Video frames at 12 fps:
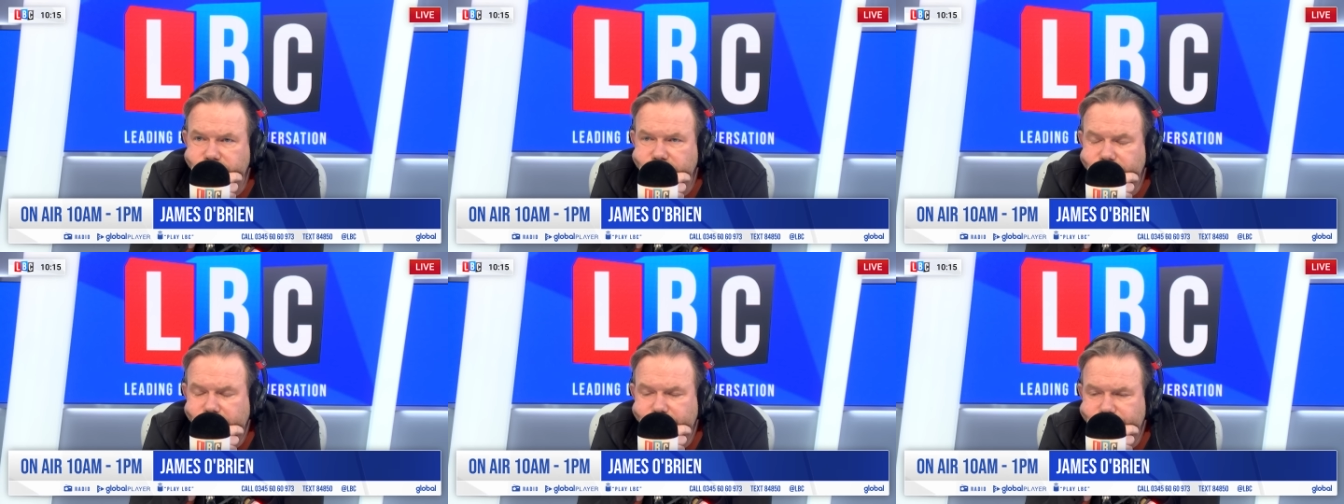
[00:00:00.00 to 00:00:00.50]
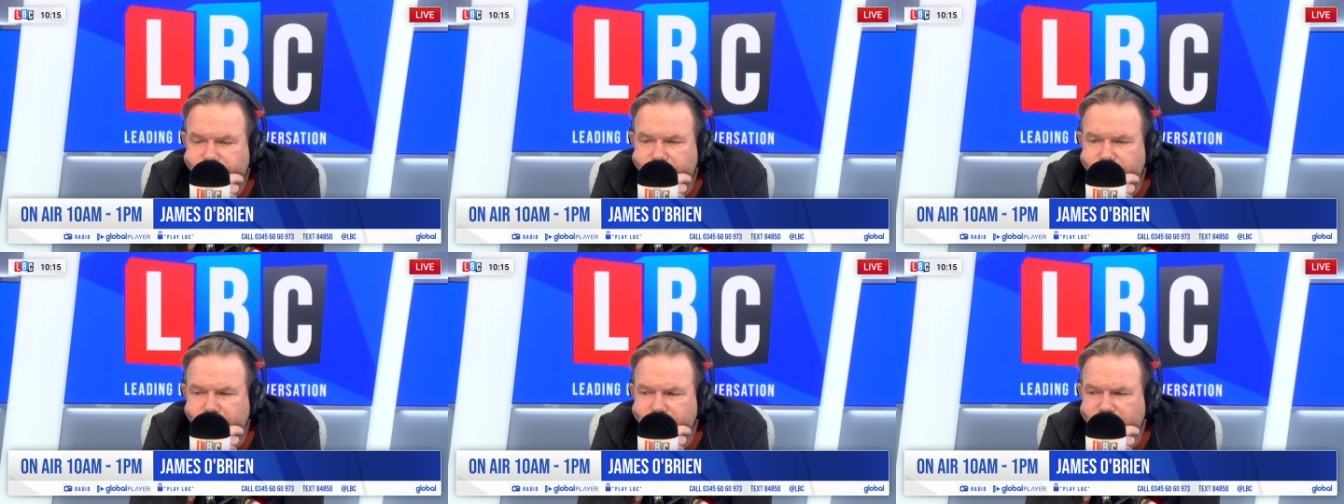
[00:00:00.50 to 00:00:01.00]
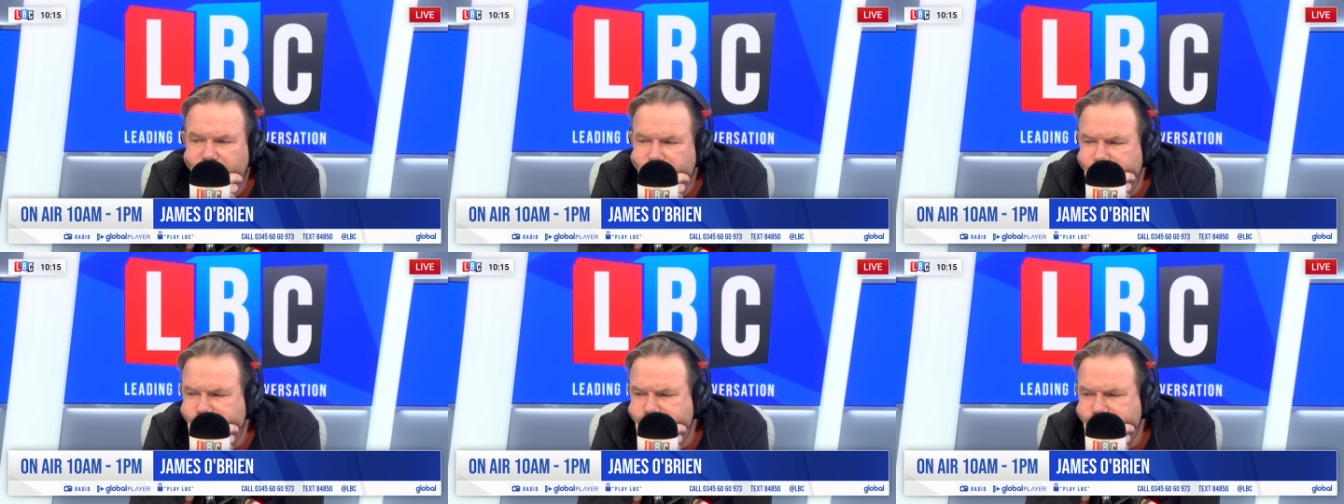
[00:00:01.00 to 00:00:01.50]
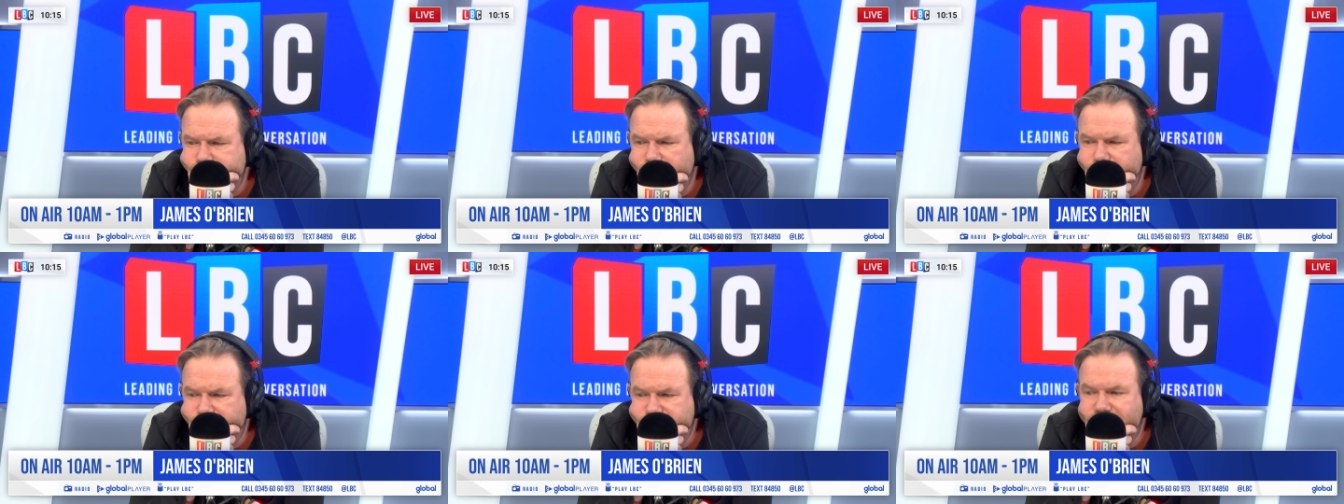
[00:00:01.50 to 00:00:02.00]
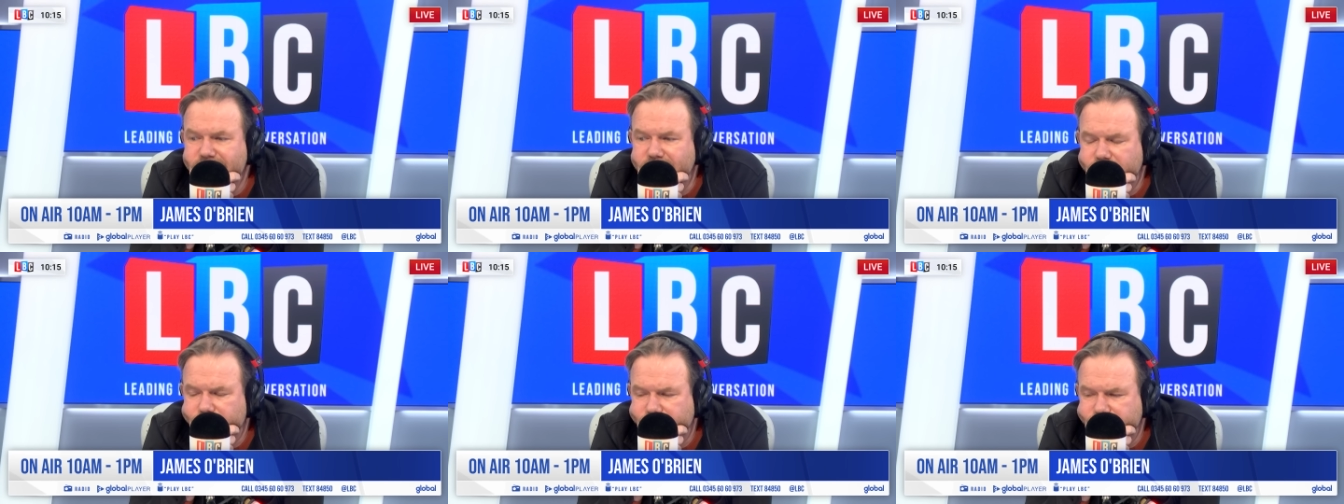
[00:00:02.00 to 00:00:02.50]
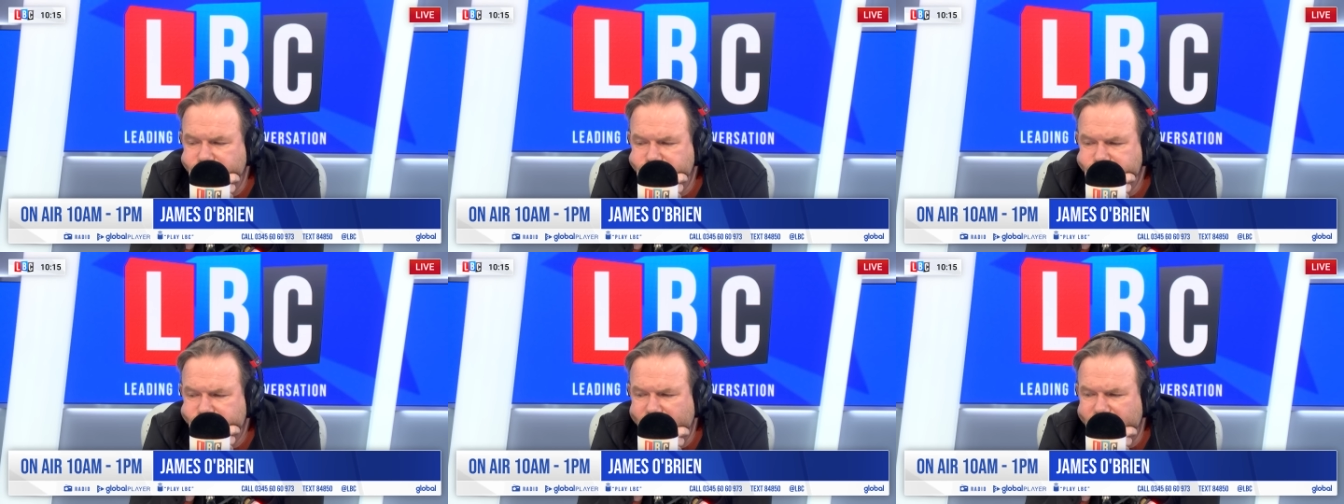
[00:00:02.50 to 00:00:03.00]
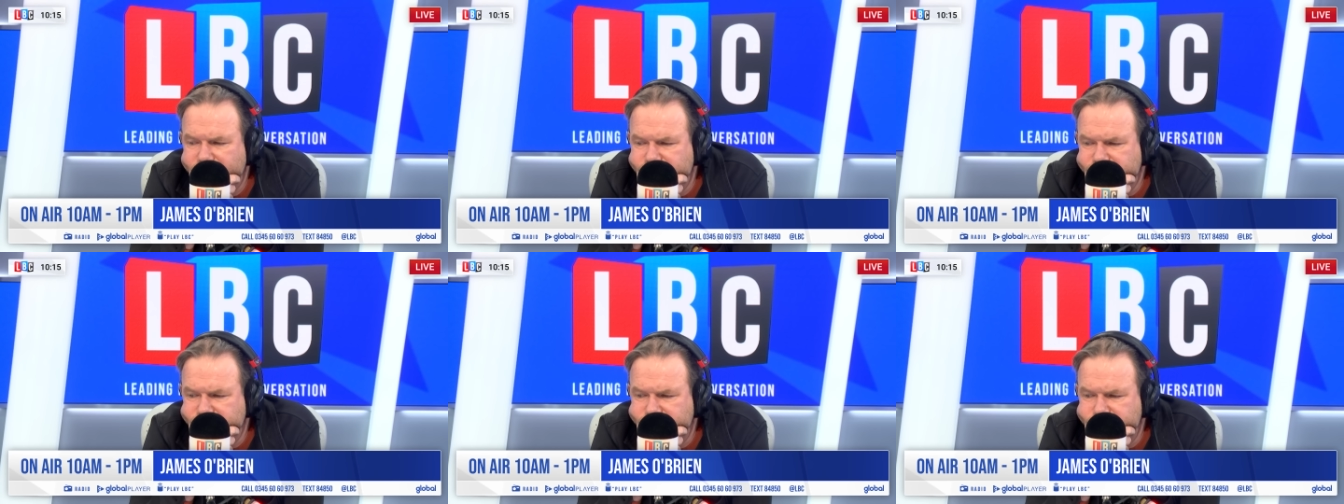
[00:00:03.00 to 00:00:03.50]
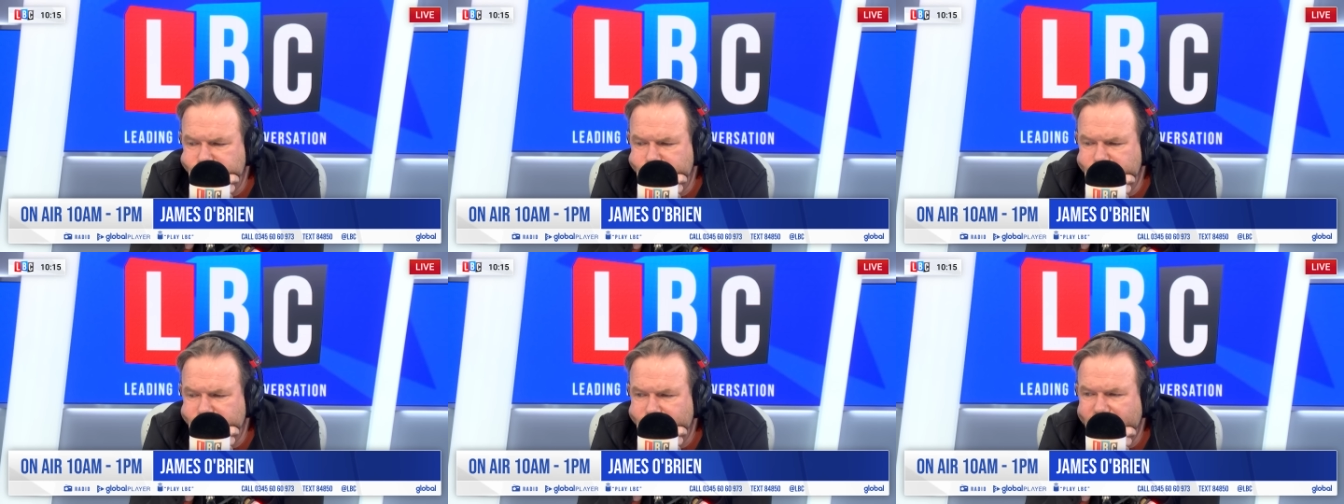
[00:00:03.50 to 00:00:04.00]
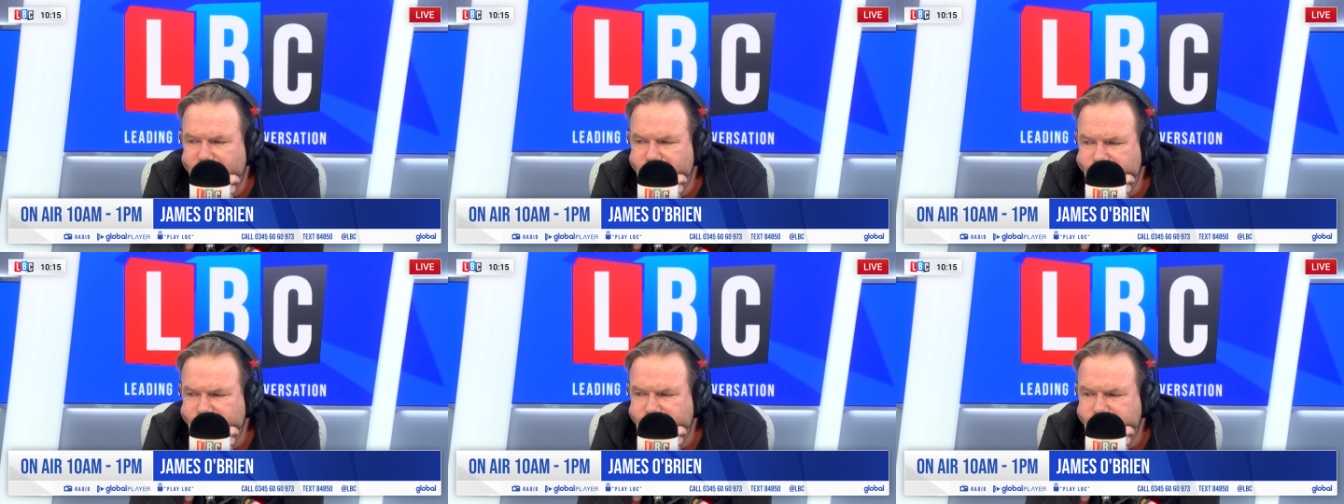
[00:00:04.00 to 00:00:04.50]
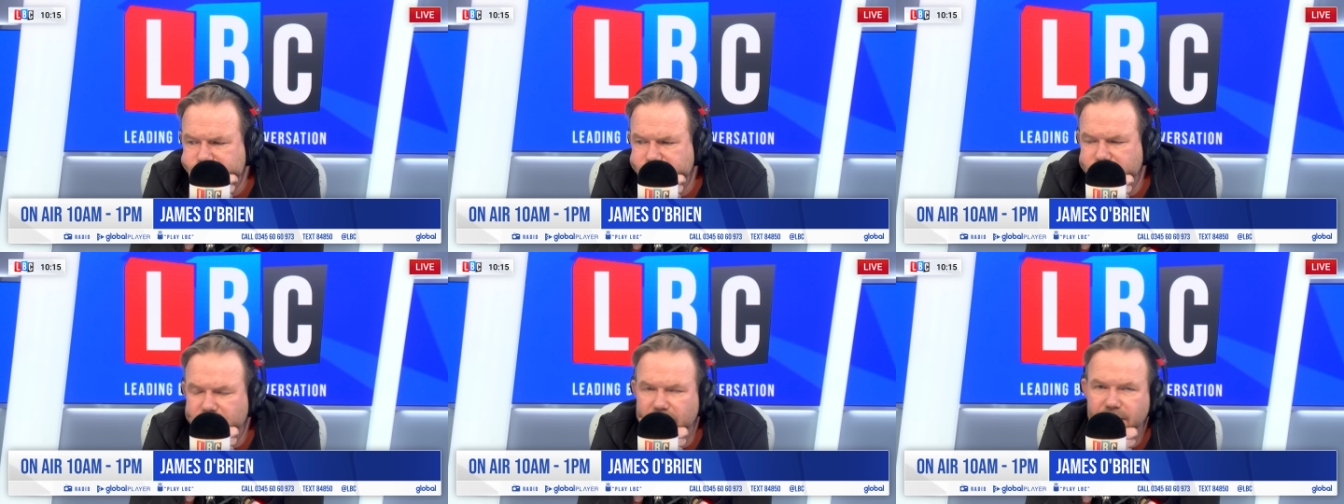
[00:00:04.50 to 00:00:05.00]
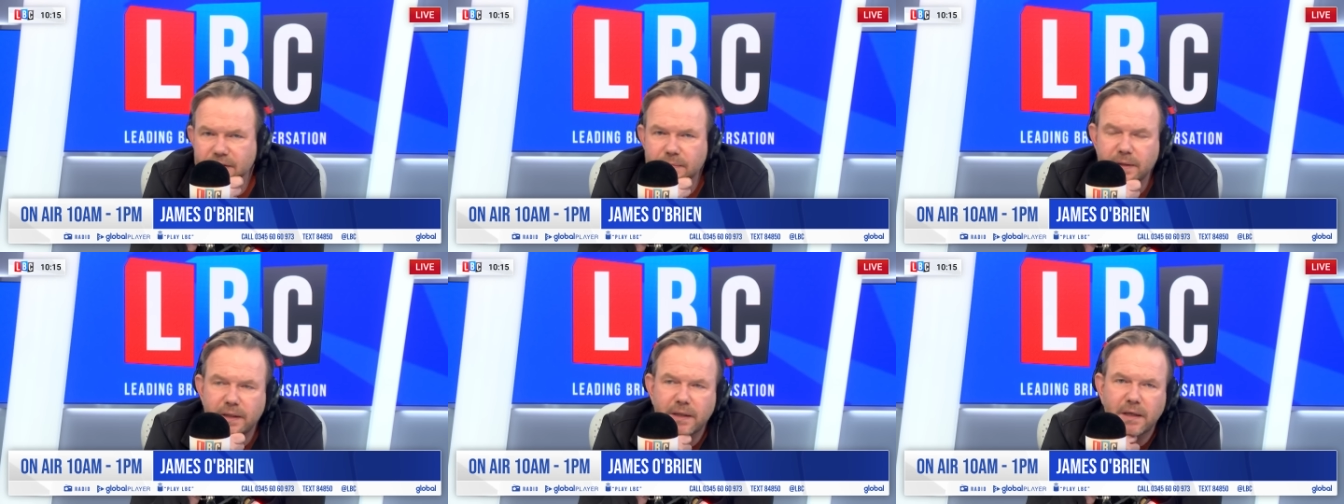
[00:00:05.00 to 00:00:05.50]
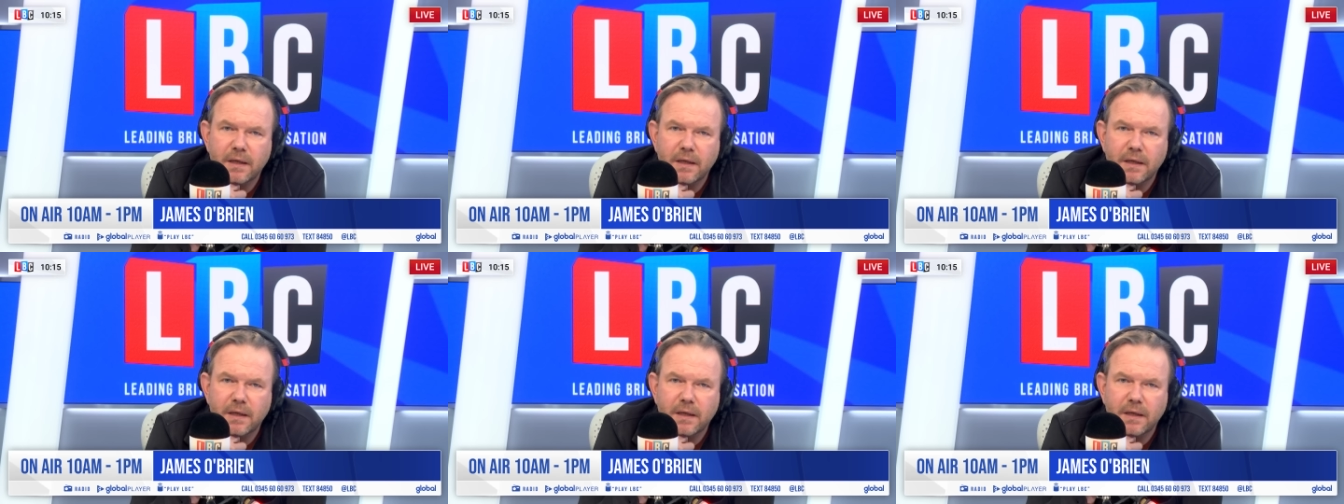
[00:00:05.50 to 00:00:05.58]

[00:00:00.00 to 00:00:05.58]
a, a, man who was known as Nick when his accusations were being made and later turned out to be